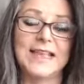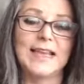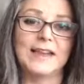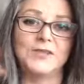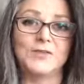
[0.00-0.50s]

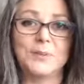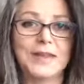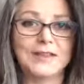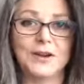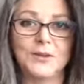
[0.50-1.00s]
And if you
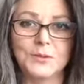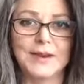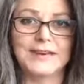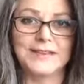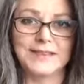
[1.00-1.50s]
make it all the
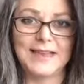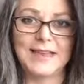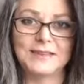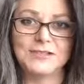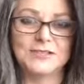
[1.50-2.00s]
way to the
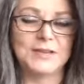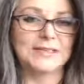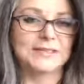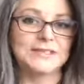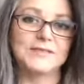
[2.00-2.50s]
end, you
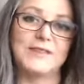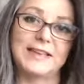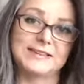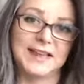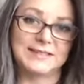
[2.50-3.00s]
get this
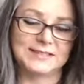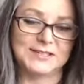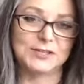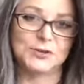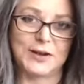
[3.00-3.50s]

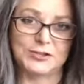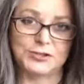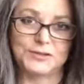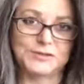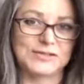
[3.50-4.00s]
fantastic
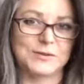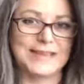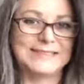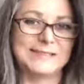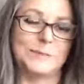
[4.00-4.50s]
treasure. So
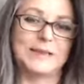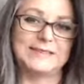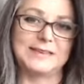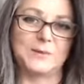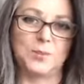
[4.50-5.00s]
that's the
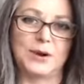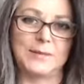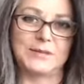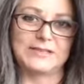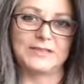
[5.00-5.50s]
basic
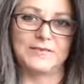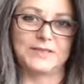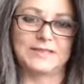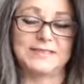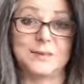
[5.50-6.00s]
premise
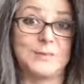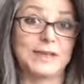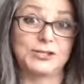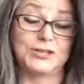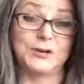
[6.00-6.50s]
of this
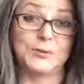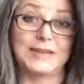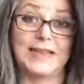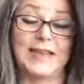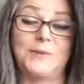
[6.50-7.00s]
imaginary
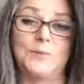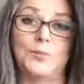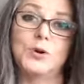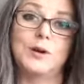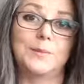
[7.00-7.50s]
game
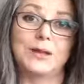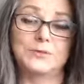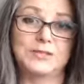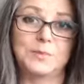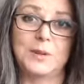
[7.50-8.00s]
we're
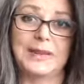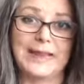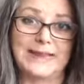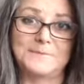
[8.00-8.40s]
about to play.